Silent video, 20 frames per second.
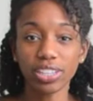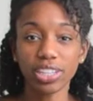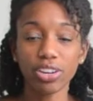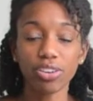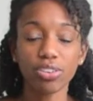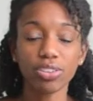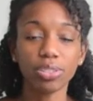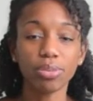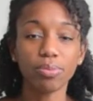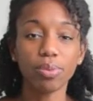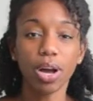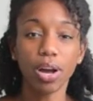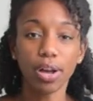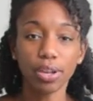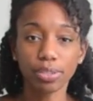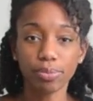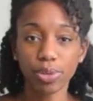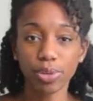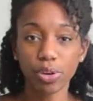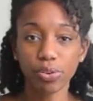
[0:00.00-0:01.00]
There are some
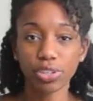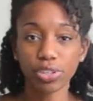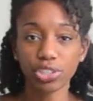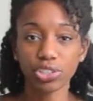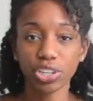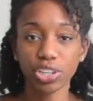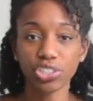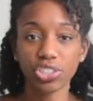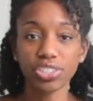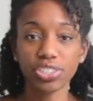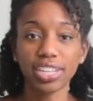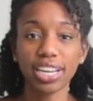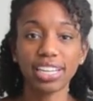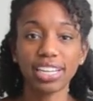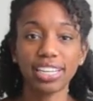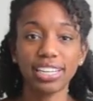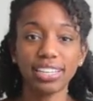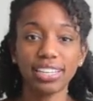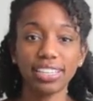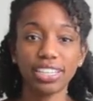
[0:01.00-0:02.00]
awesome yoga stretches that
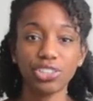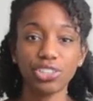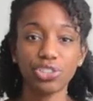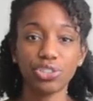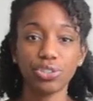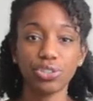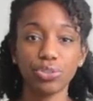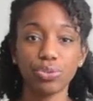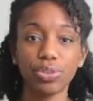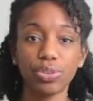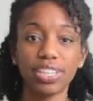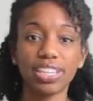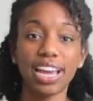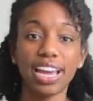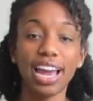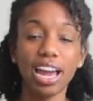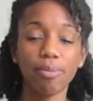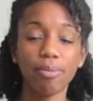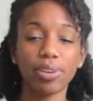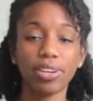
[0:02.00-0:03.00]
can get you in the
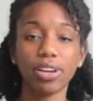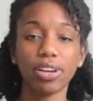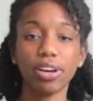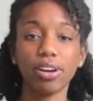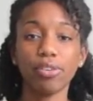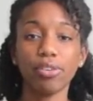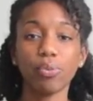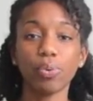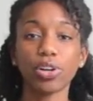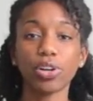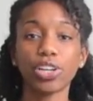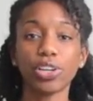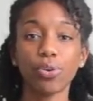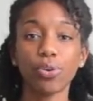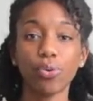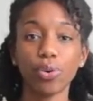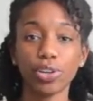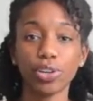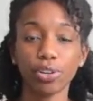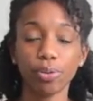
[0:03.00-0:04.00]
habit of working
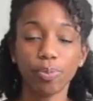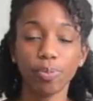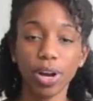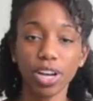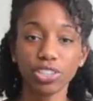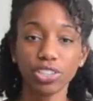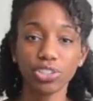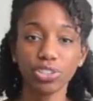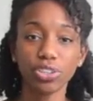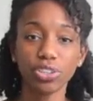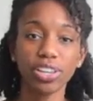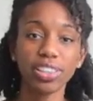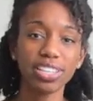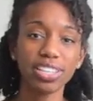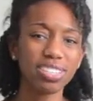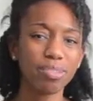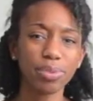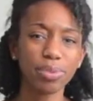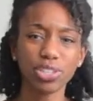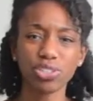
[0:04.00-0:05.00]
on your posture, and
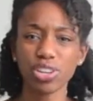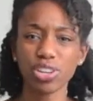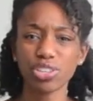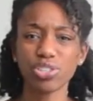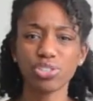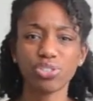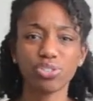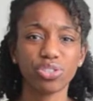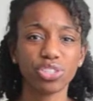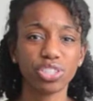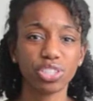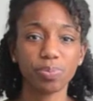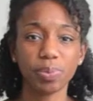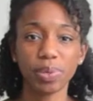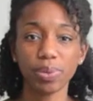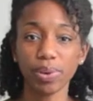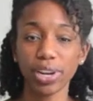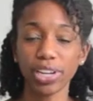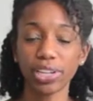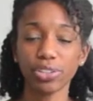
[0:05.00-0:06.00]
then some of the stretches will just be
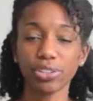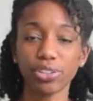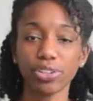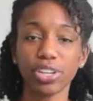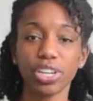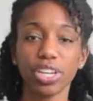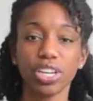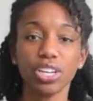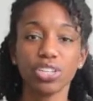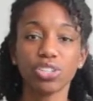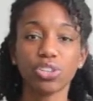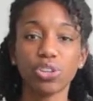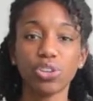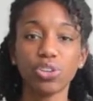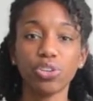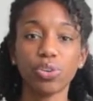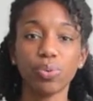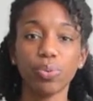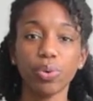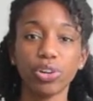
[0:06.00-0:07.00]
regular so that
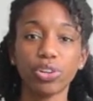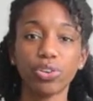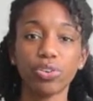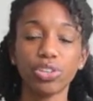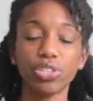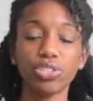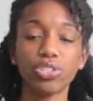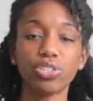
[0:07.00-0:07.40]
you can work on.